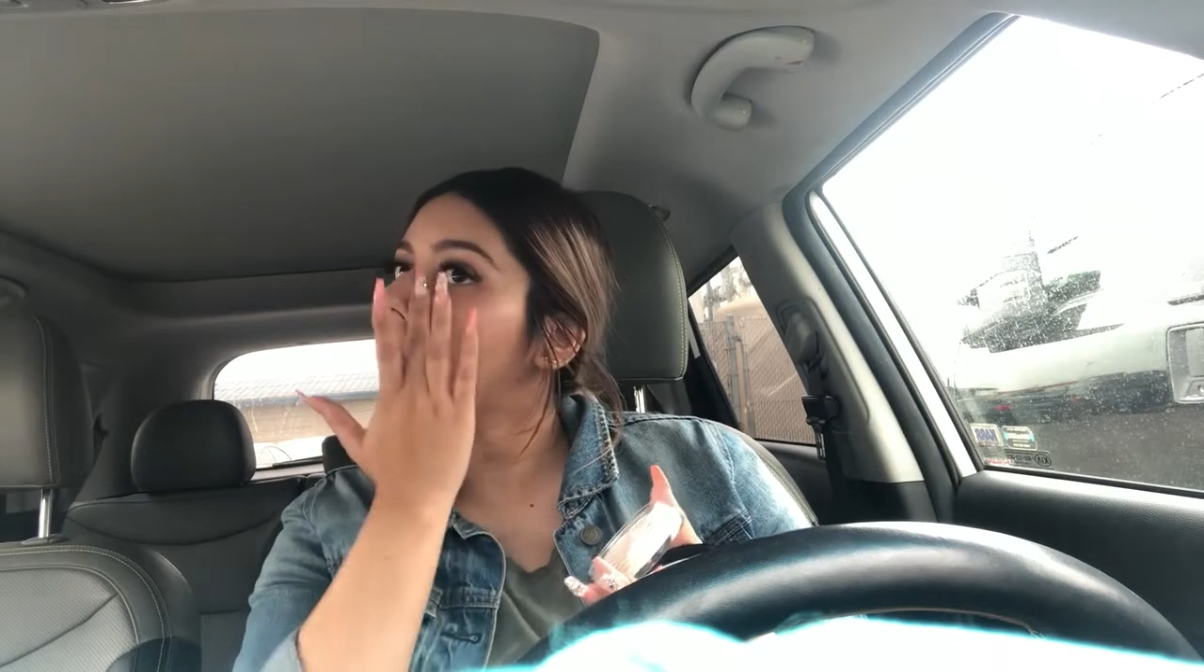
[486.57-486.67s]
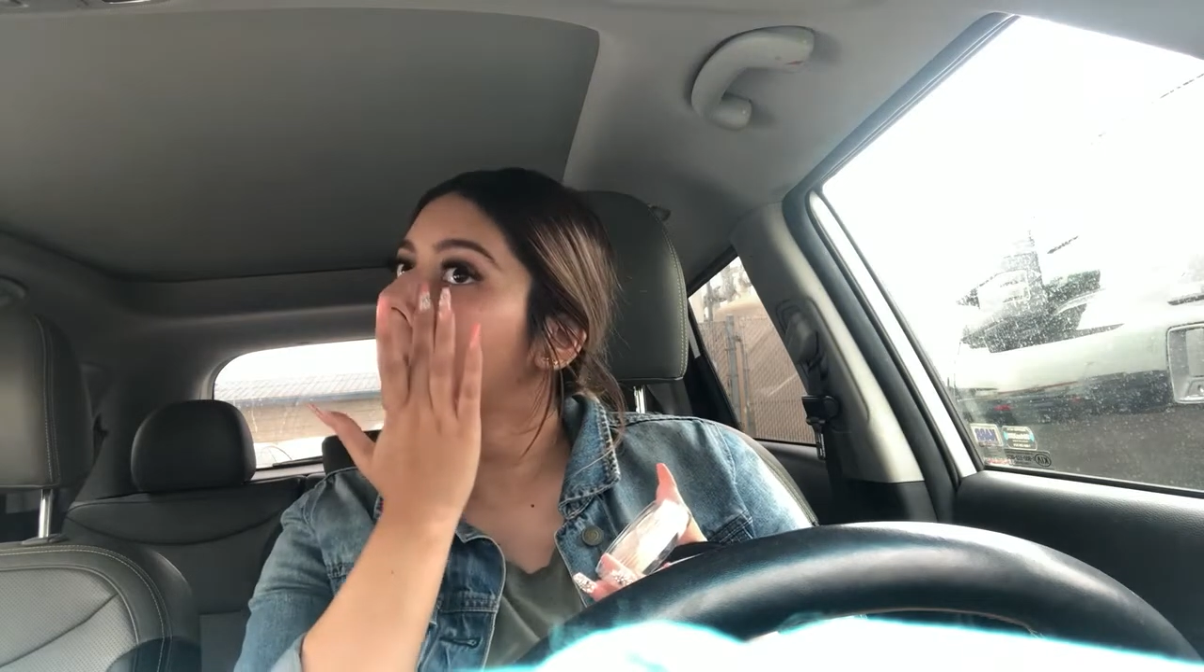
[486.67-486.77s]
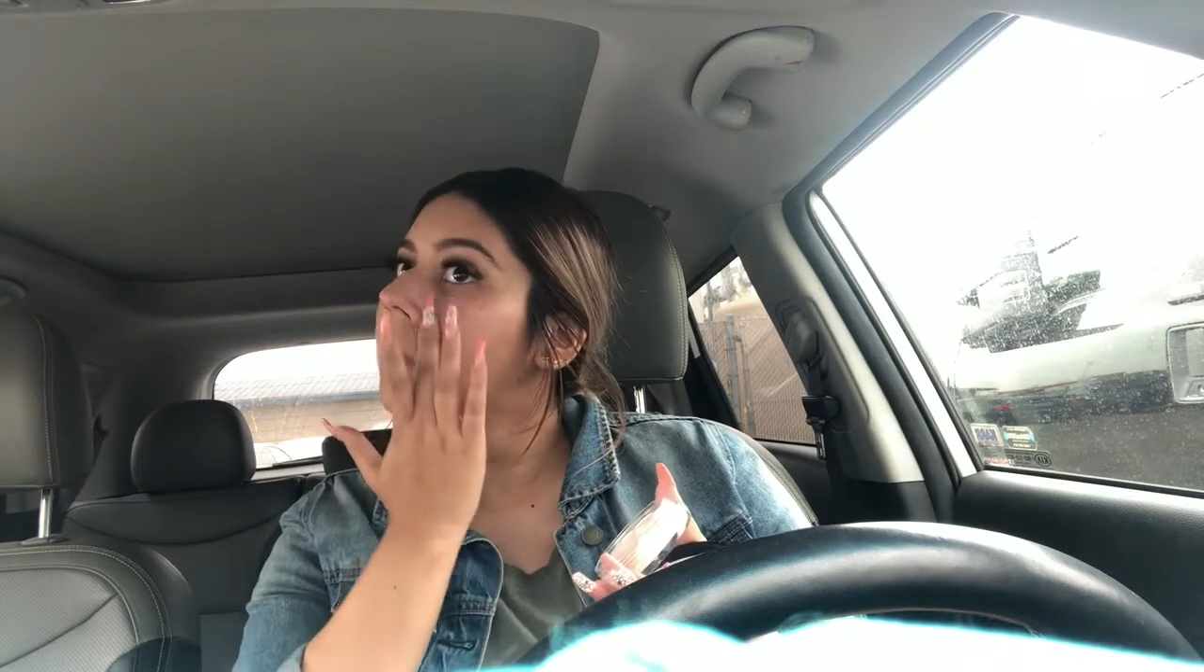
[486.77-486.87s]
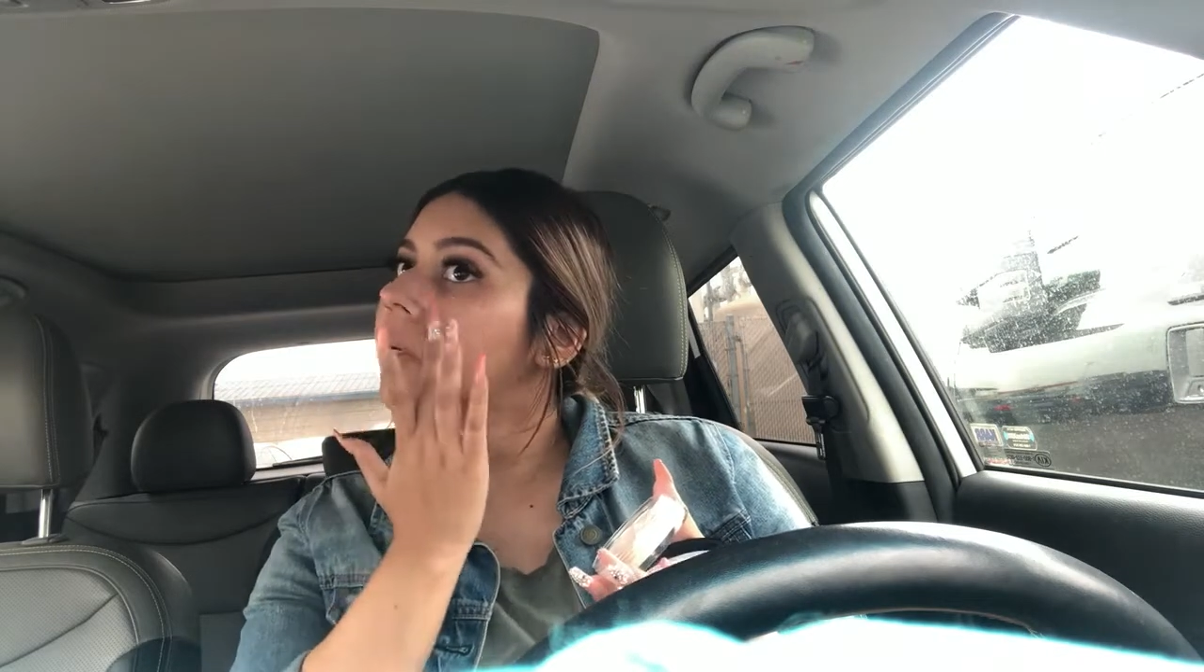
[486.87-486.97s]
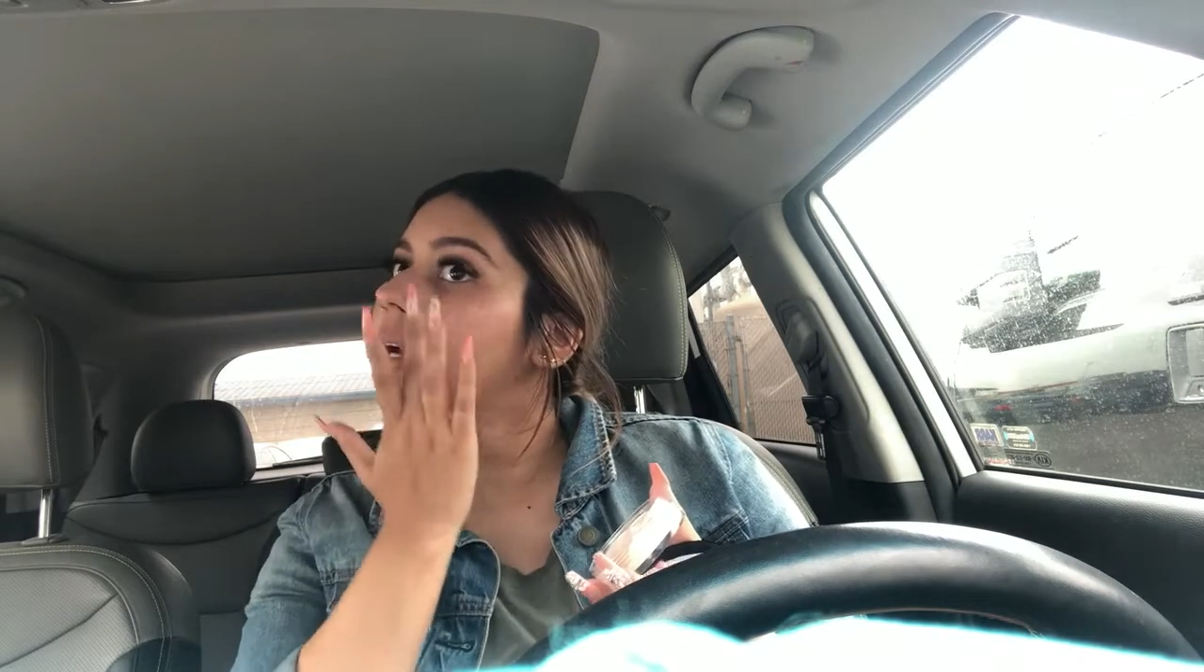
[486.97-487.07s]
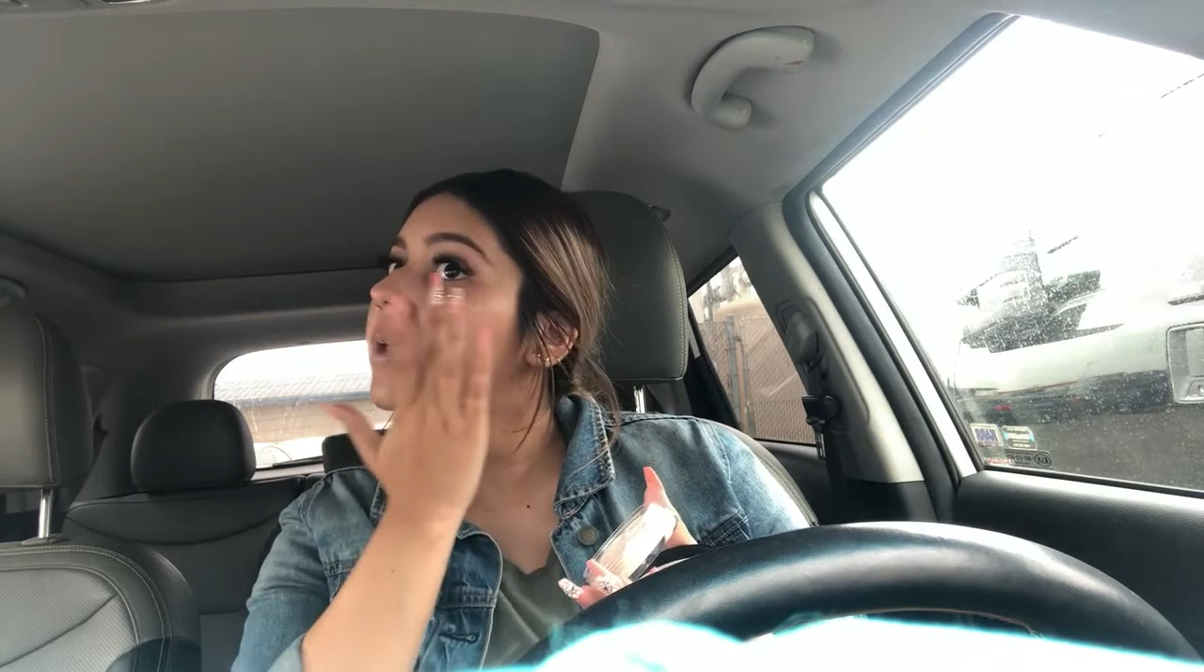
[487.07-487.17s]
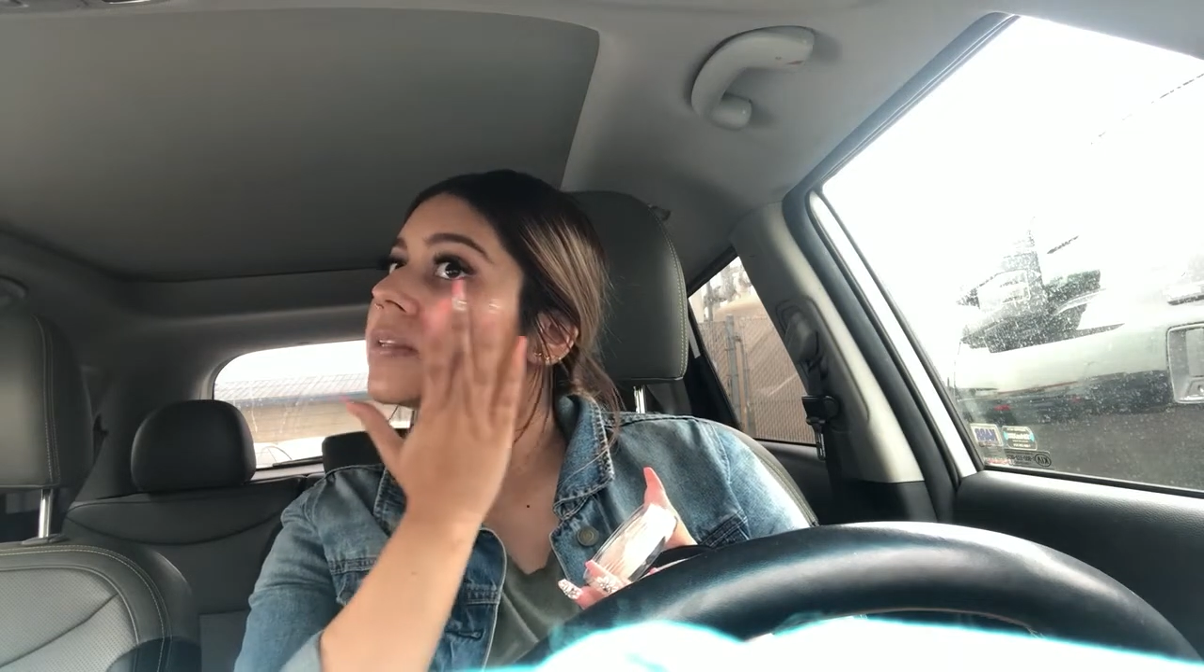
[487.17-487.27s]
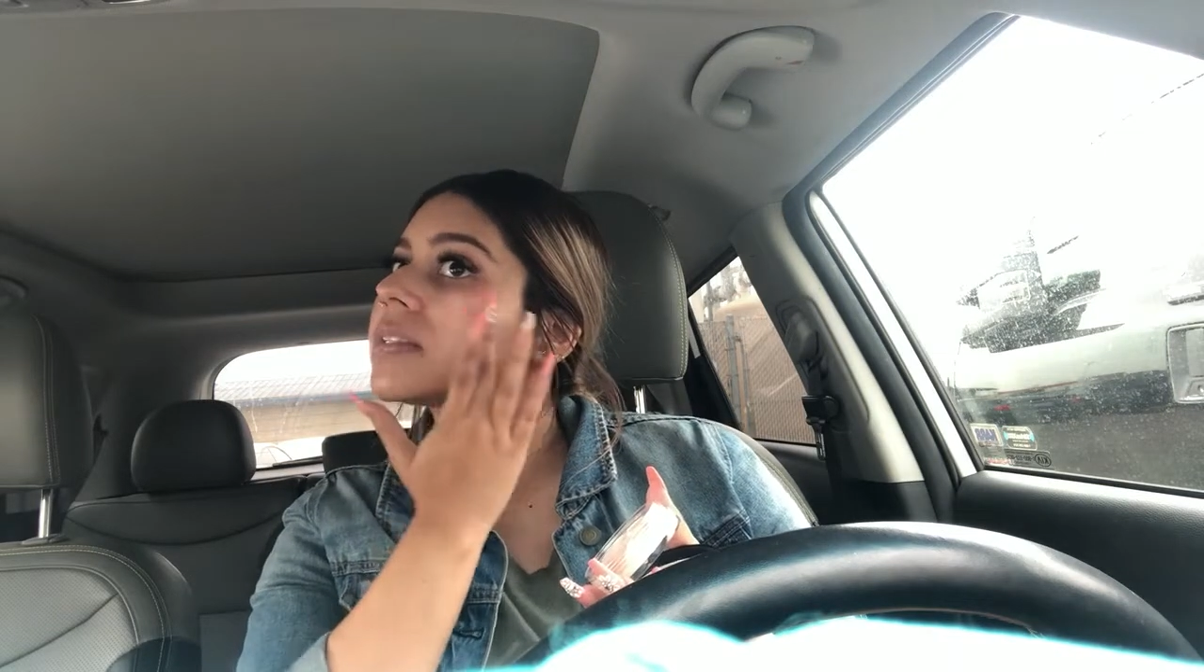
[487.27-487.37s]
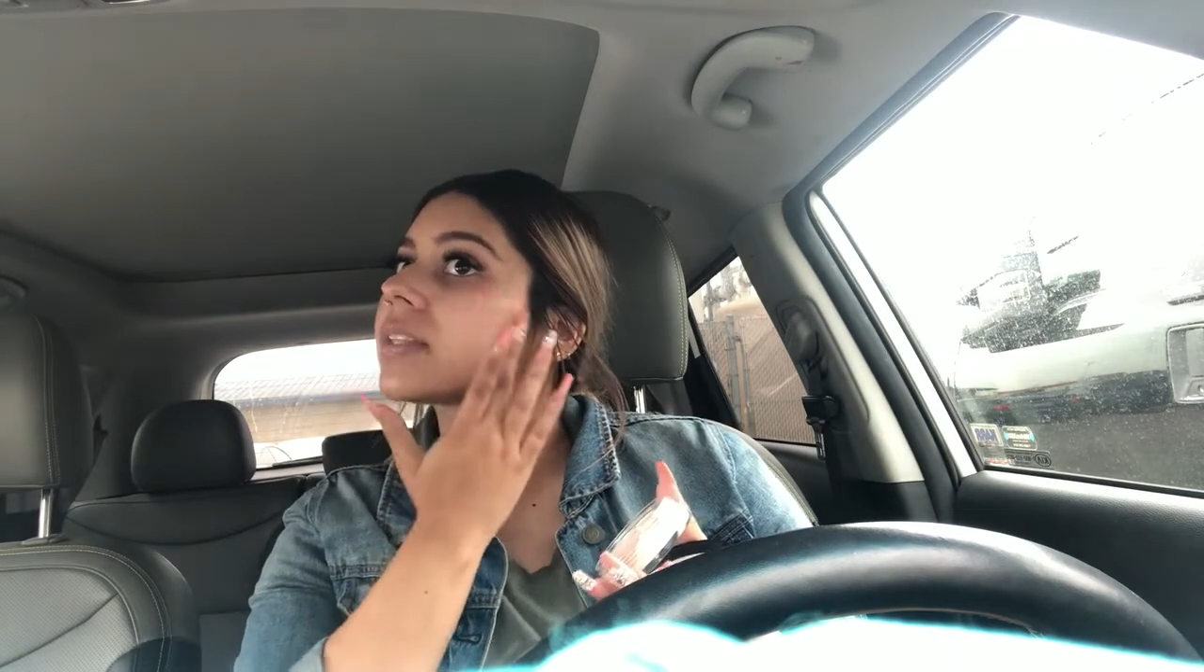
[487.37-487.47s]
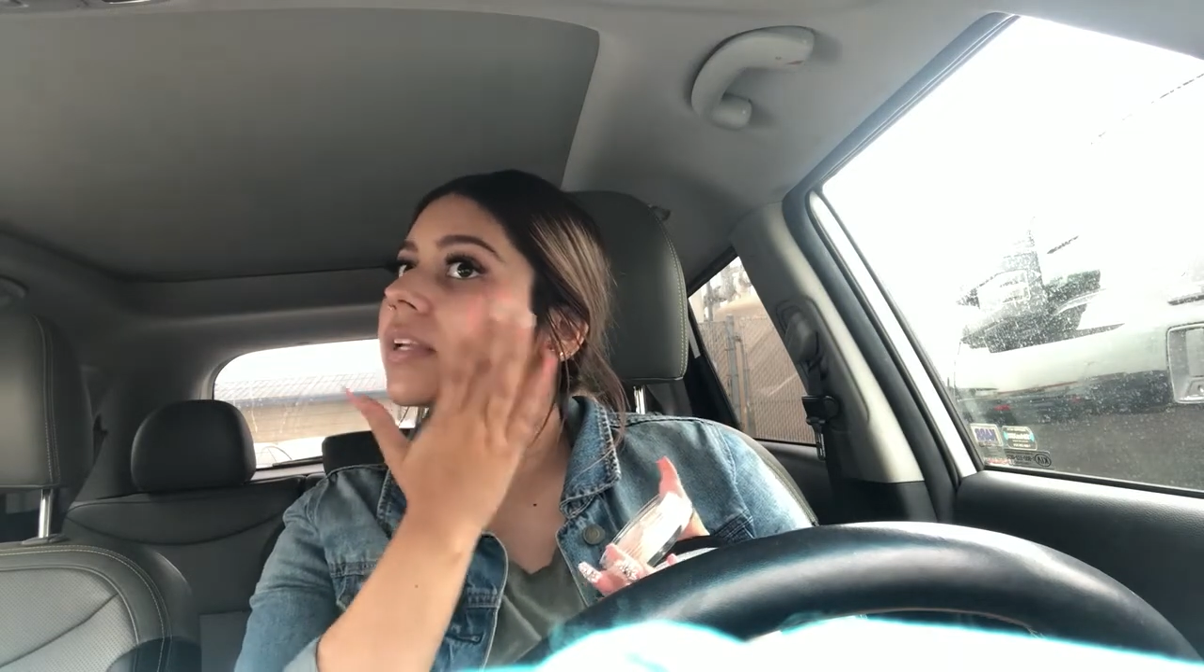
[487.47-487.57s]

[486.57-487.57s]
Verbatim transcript: that he creates,